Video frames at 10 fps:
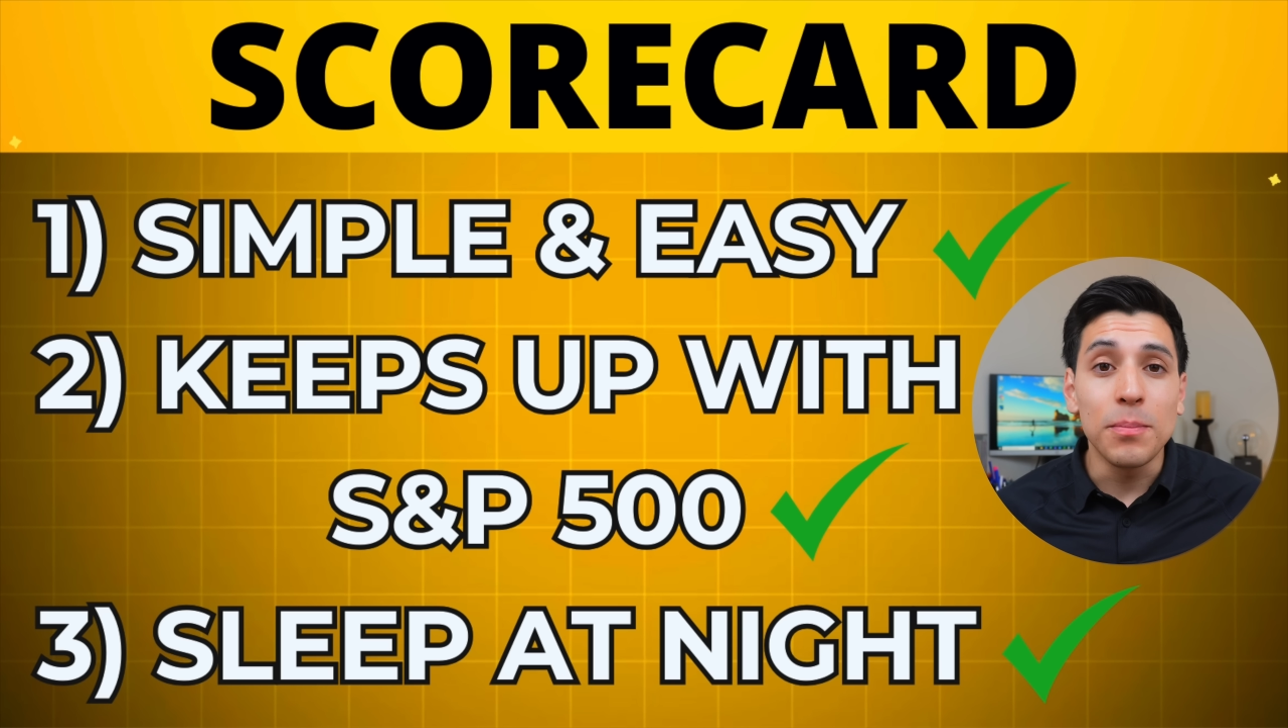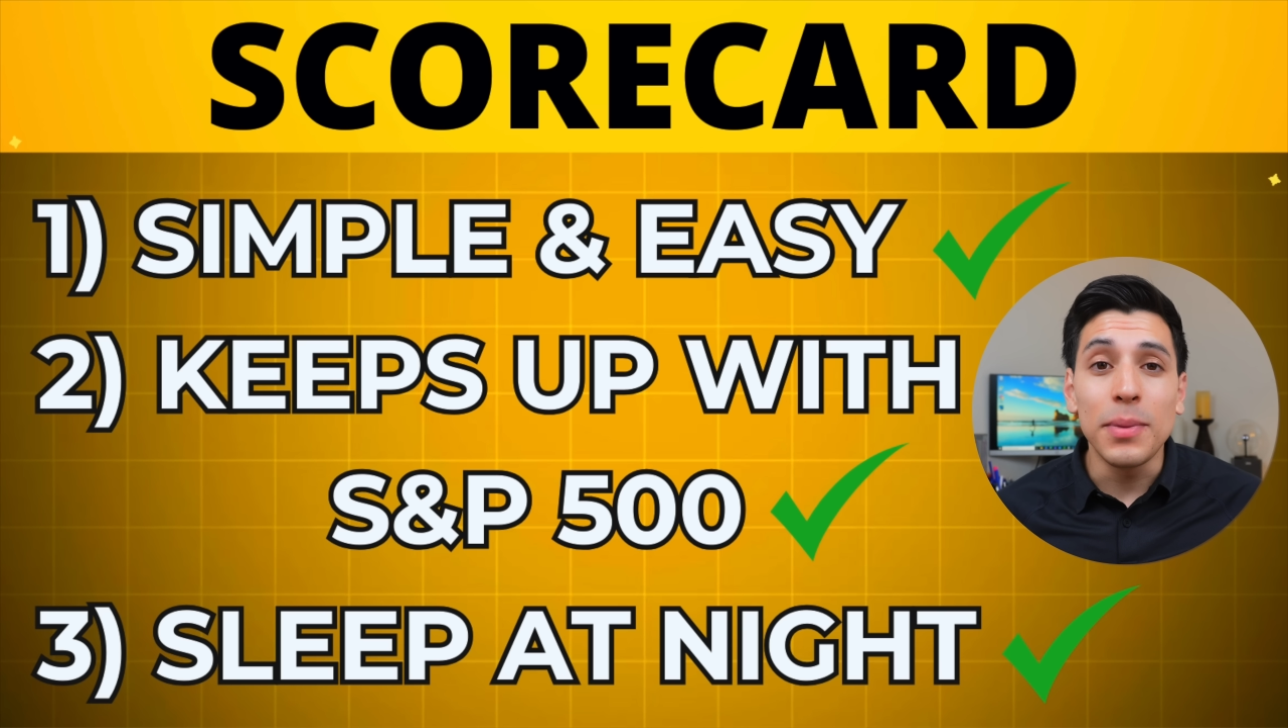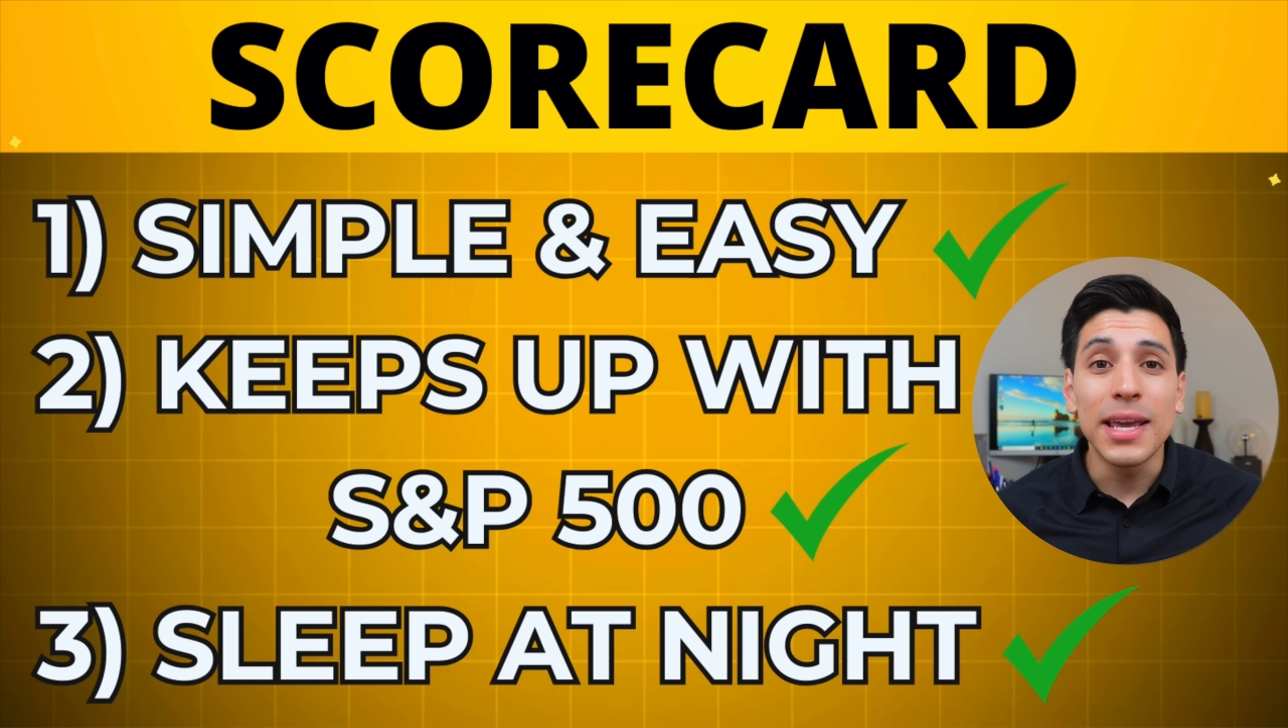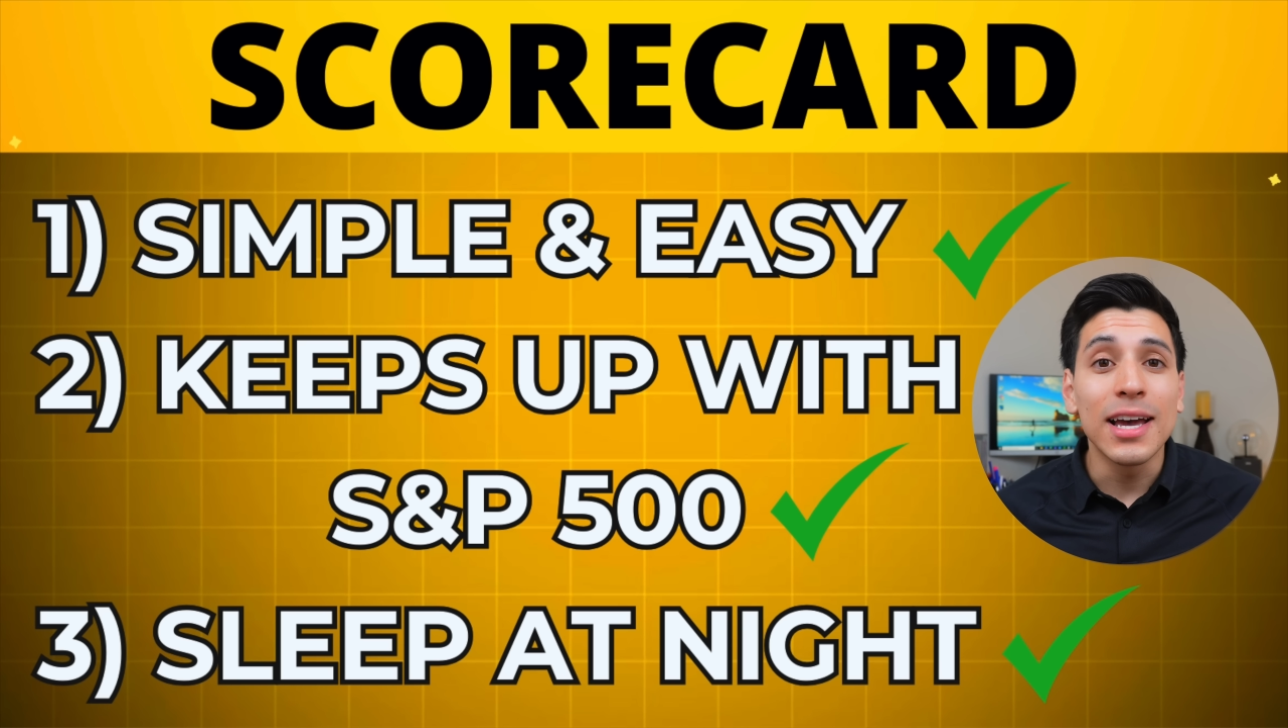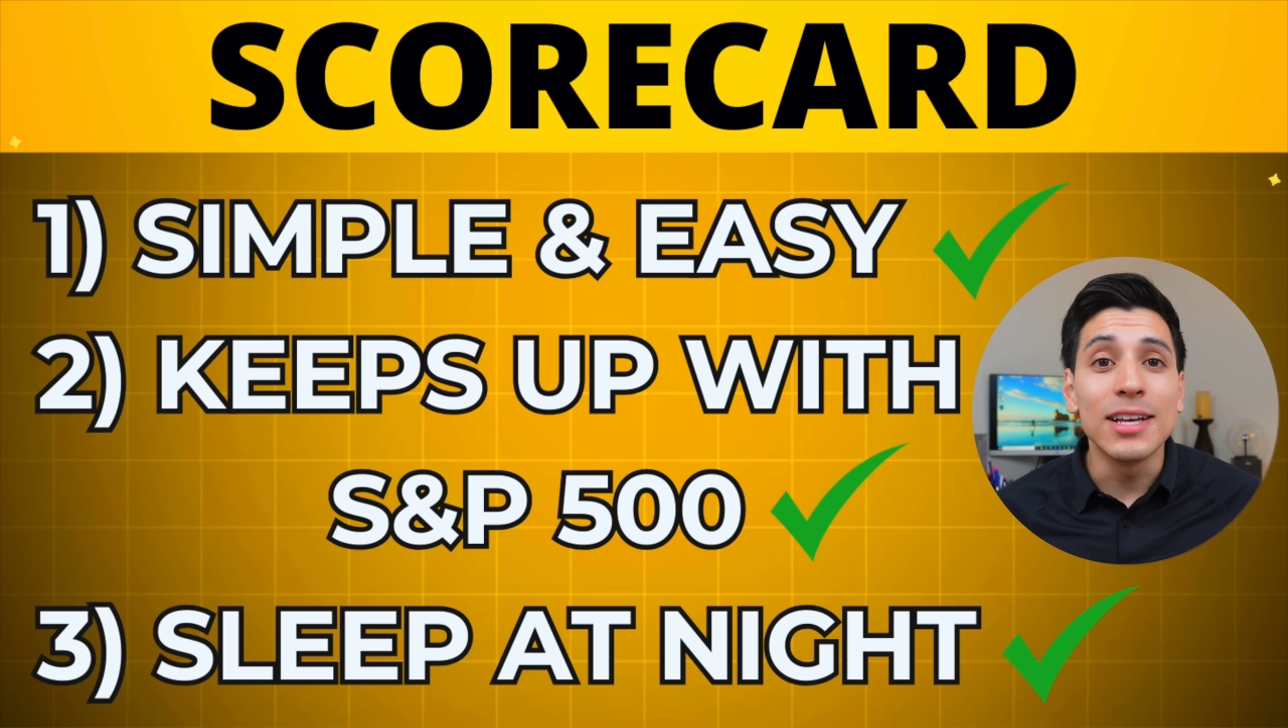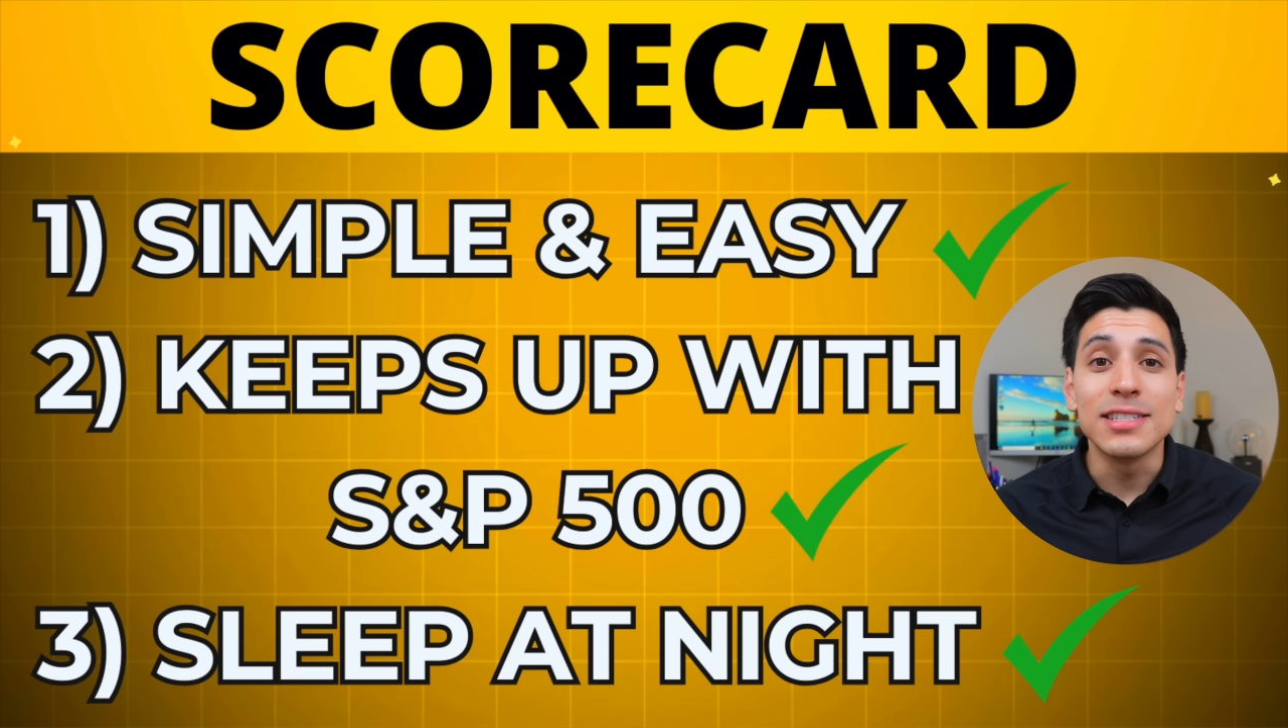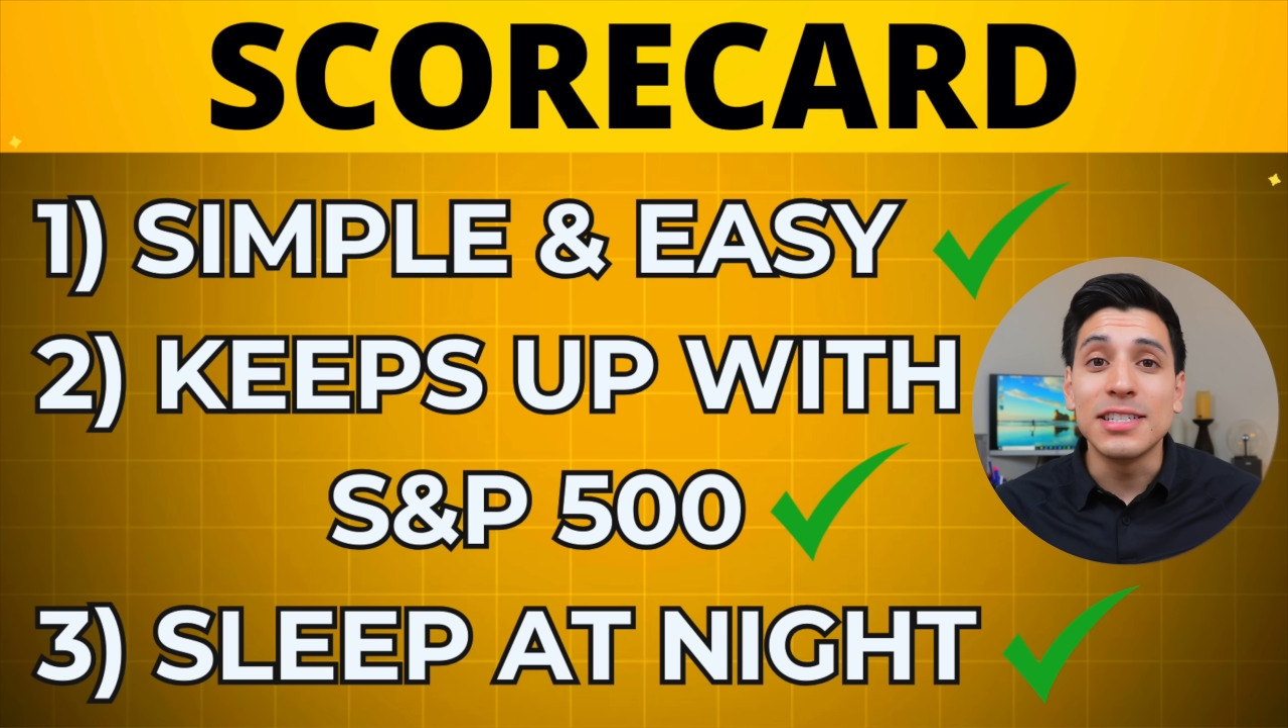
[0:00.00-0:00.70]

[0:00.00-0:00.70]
because